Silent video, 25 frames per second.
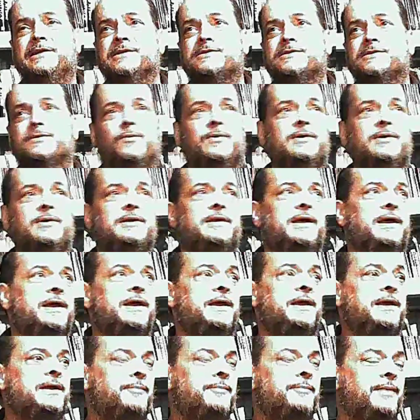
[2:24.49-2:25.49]
One day it
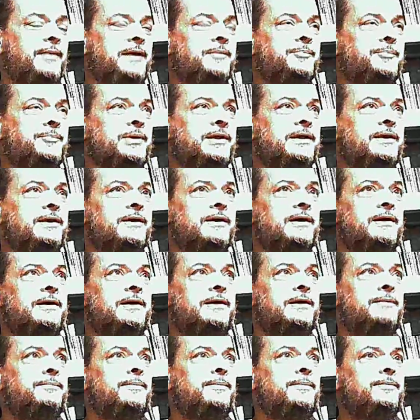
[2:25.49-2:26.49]
might be
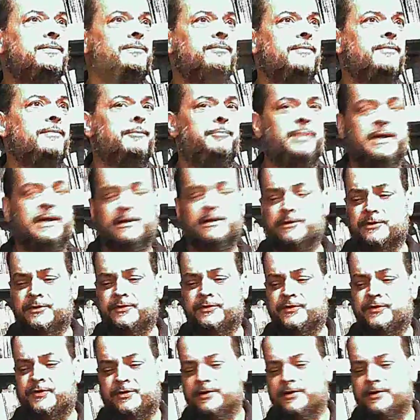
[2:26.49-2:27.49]

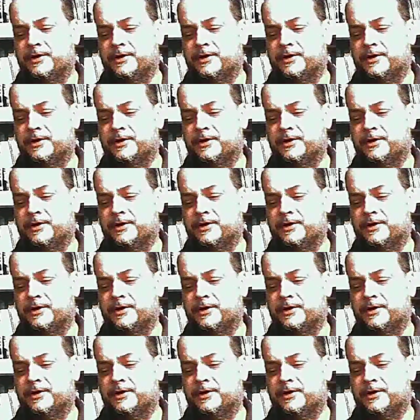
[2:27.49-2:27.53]
Beatles.